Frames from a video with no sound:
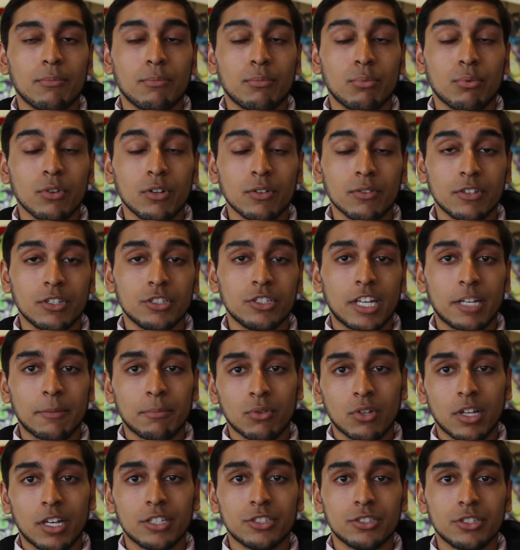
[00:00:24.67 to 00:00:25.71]
privilege and
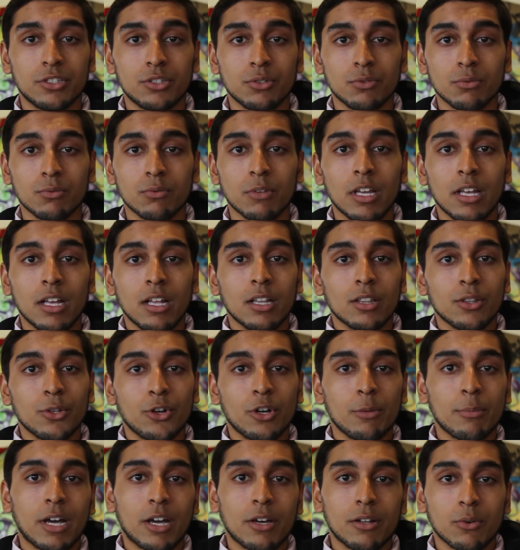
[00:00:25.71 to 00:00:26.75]
pleasure to
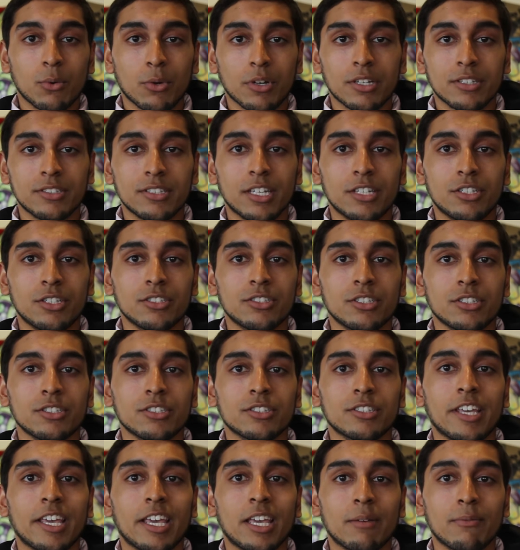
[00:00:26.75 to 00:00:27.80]
learn about organizations such
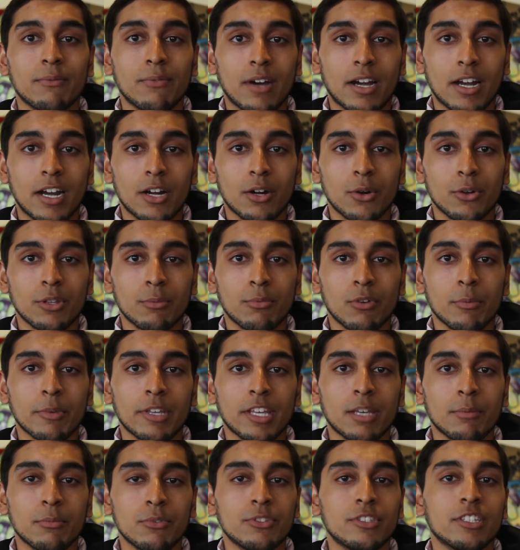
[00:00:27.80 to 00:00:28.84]
as Campfire or the
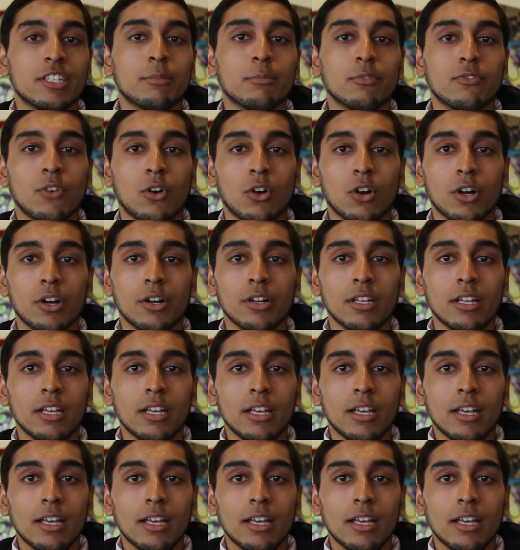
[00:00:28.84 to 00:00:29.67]
Birmingham Museum of Art,